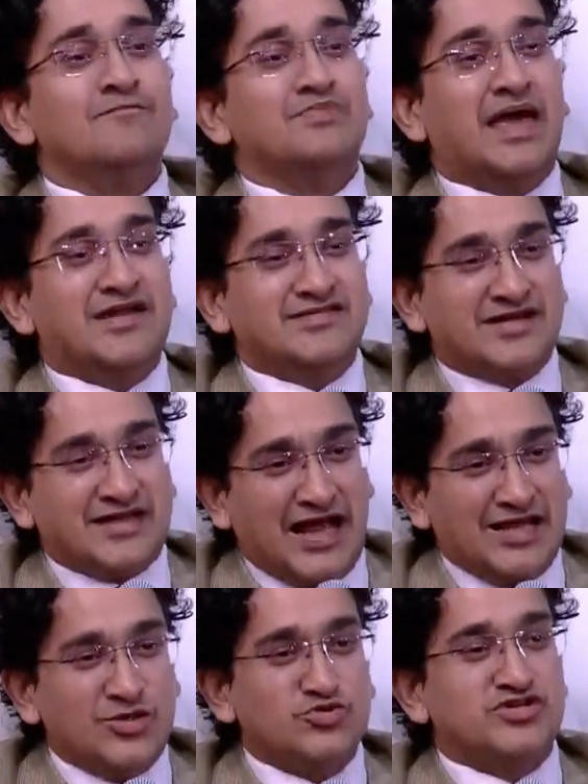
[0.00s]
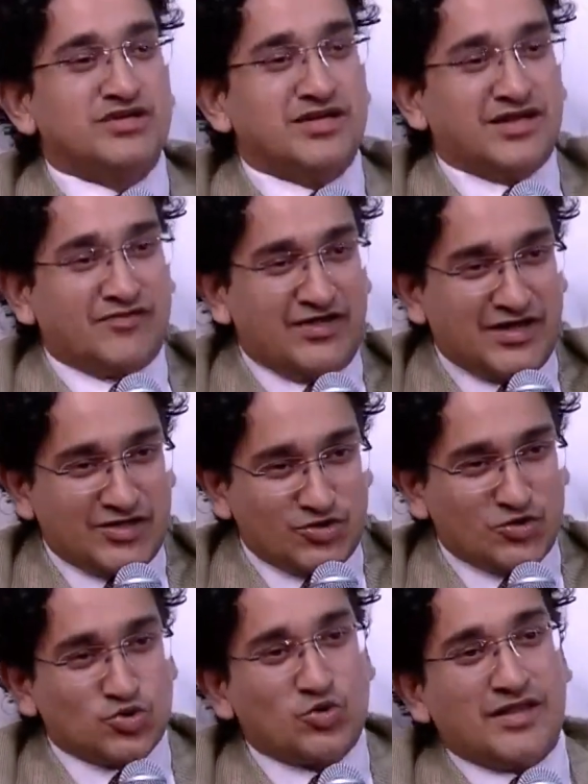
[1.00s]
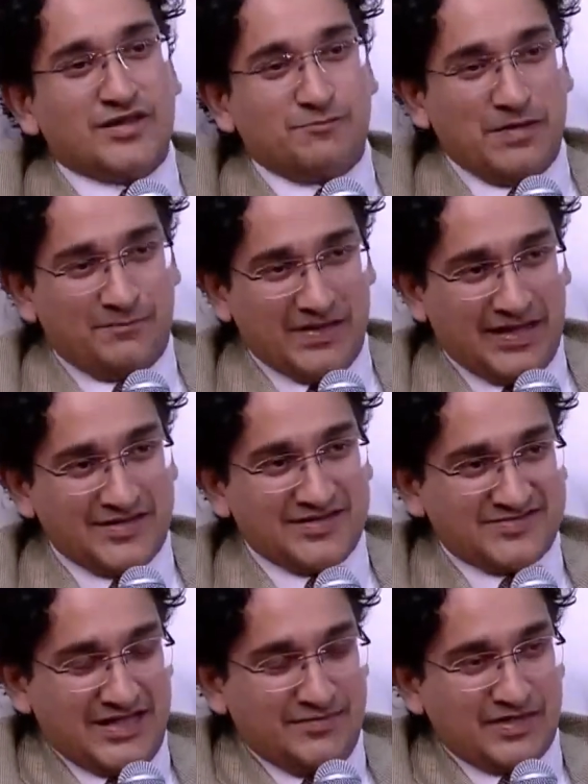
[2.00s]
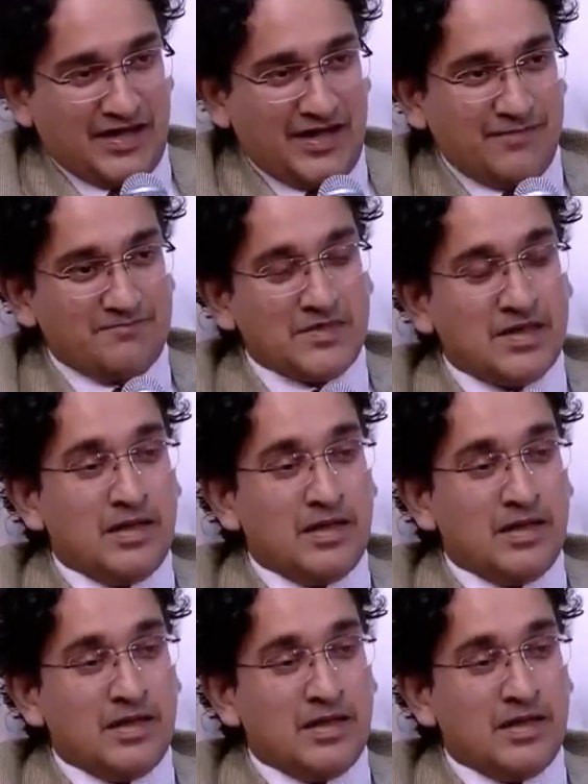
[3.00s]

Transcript: There is a dilution in giving it to two other people at the same time.